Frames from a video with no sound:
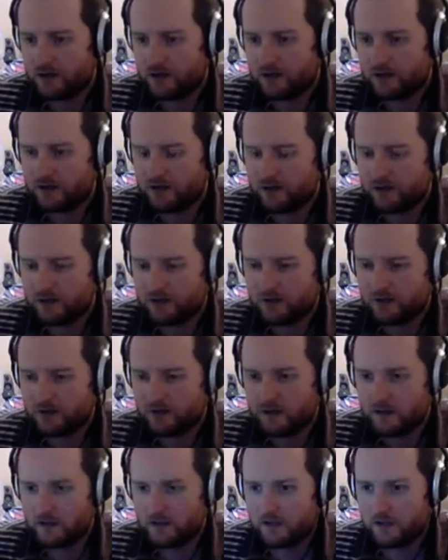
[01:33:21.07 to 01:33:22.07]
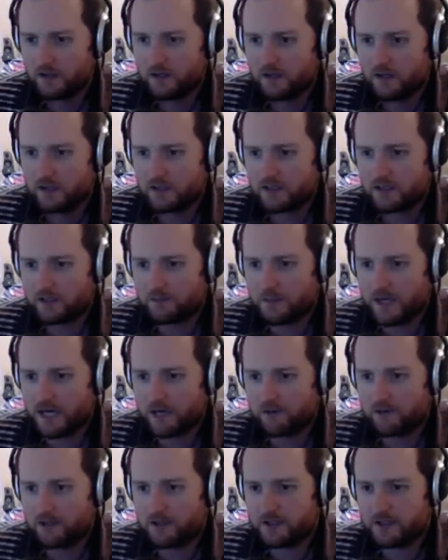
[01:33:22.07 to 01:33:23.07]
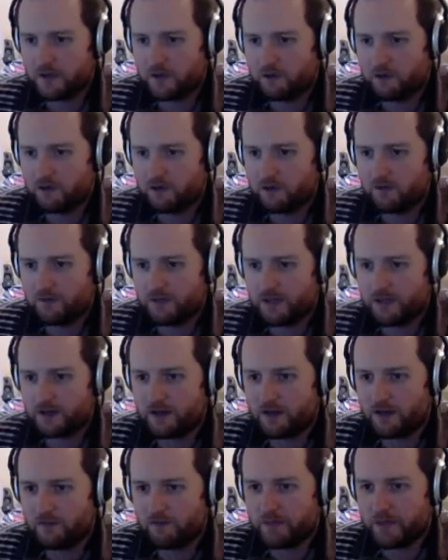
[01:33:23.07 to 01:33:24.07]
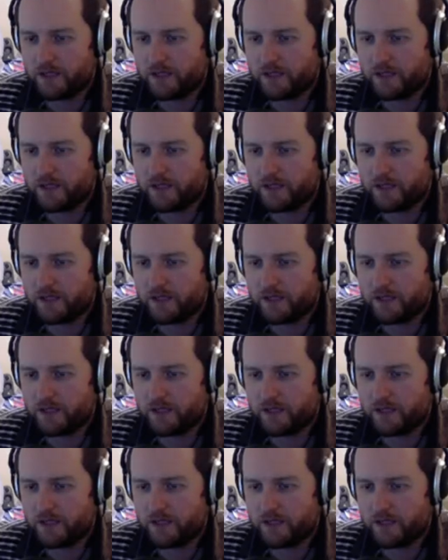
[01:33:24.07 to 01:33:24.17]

think so. Yeah. Is yeah. the Bible and the Torah have Sounds been right.